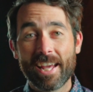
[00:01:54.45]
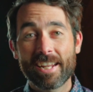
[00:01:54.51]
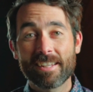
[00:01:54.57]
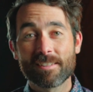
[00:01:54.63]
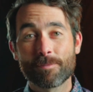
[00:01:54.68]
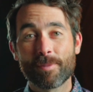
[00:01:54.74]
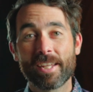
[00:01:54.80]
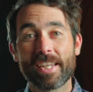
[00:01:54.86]
that
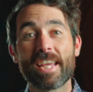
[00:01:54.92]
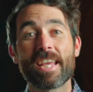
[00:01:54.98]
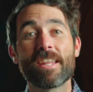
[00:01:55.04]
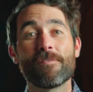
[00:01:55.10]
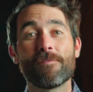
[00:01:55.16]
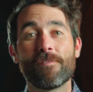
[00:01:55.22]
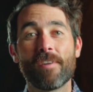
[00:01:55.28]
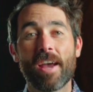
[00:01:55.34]
has been
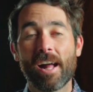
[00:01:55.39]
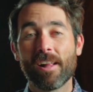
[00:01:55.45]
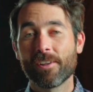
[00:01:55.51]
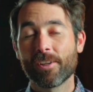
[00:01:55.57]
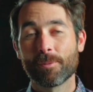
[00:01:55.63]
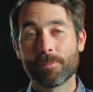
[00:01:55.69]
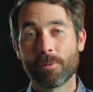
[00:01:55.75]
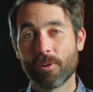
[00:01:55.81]

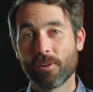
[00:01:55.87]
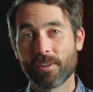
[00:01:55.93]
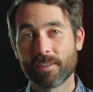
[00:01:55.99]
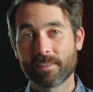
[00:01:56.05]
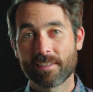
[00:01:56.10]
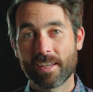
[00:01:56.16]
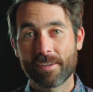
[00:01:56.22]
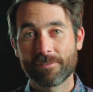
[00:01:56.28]
invaluable
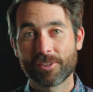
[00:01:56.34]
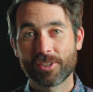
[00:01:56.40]
as I've